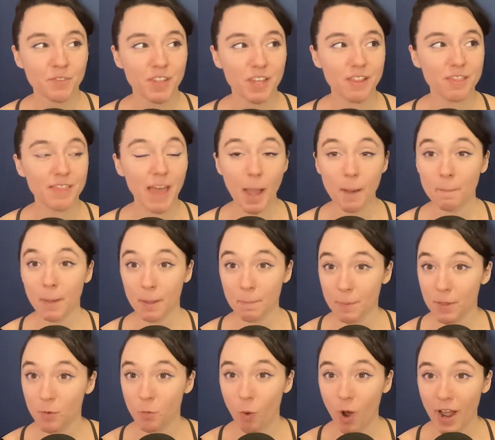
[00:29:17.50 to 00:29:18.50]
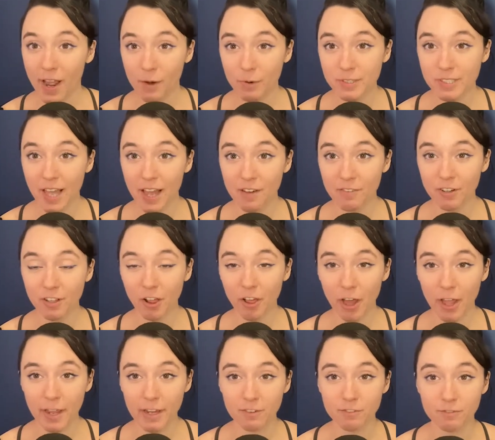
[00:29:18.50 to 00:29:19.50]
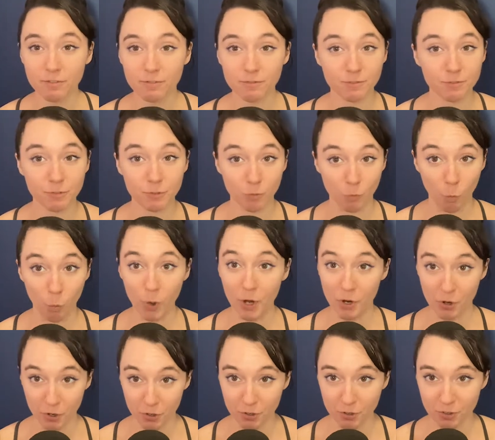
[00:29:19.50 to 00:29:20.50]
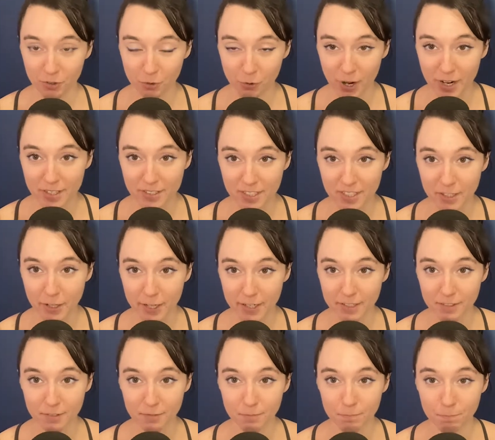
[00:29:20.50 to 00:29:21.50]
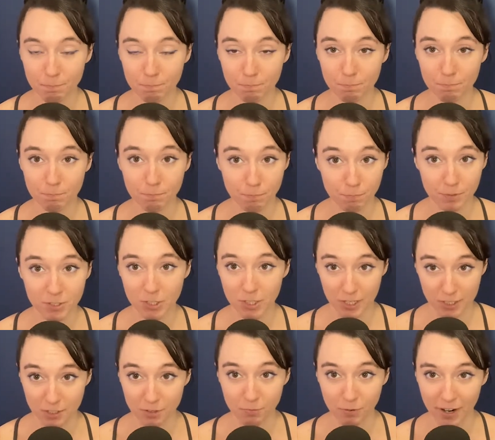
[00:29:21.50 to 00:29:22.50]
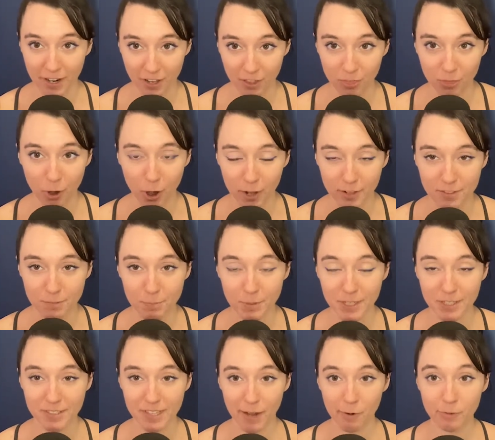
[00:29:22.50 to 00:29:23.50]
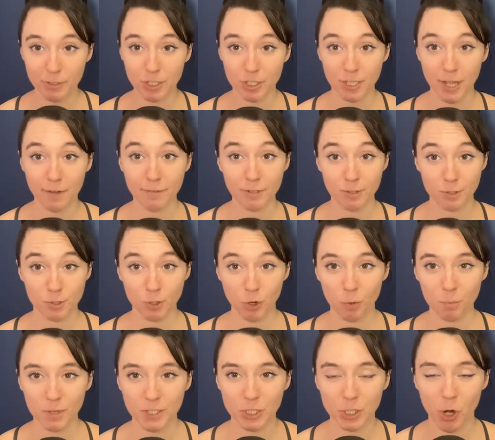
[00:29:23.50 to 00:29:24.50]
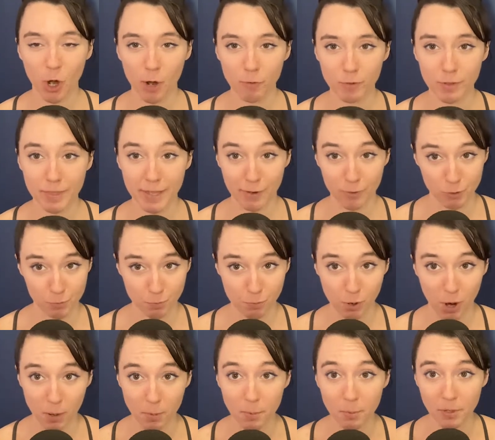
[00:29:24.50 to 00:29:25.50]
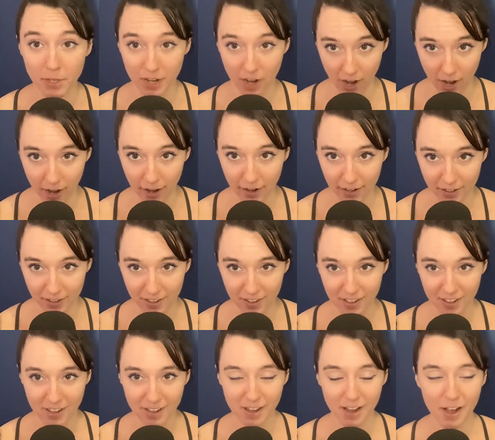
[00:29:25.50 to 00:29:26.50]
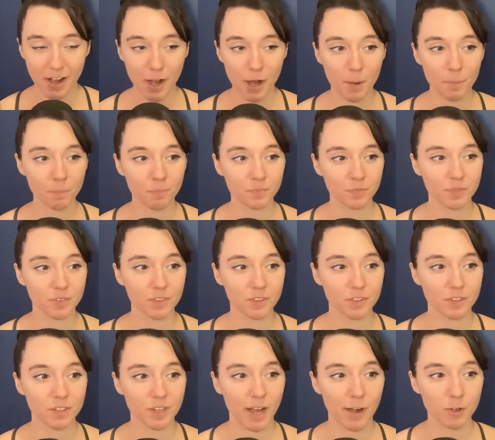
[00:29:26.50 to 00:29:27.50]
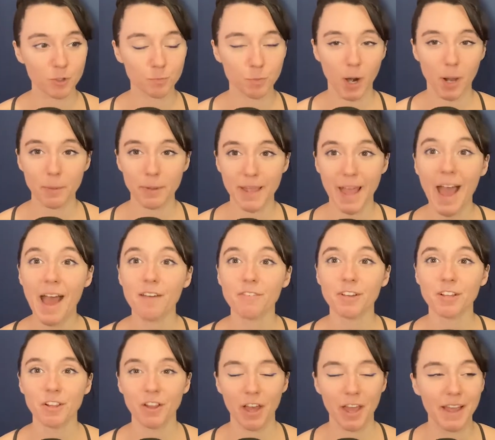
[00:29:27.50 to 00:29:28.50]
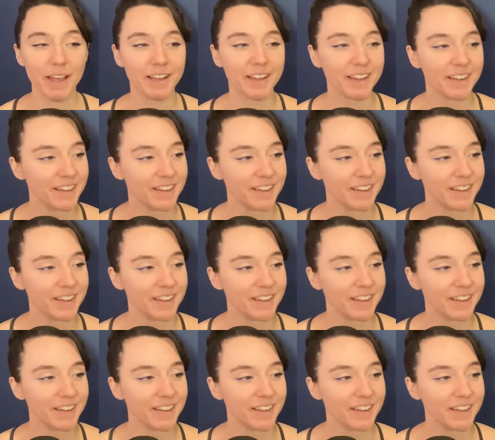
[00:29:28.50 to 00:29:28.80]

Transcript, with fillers: might be why I was having like weird, crazy, like schizophrenic thoughts, because I was just having so much coffee that I was probably high. I was probably having like